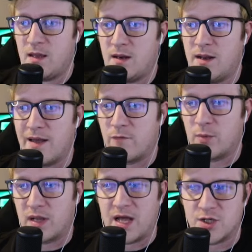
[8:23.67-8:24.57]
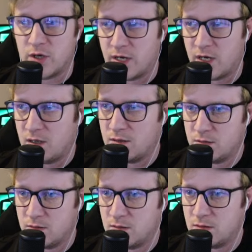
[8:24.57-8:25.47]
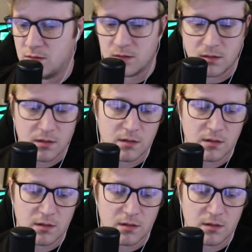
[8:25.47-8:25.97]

no, Inevitable I've, I've Clash, you already know. Vex.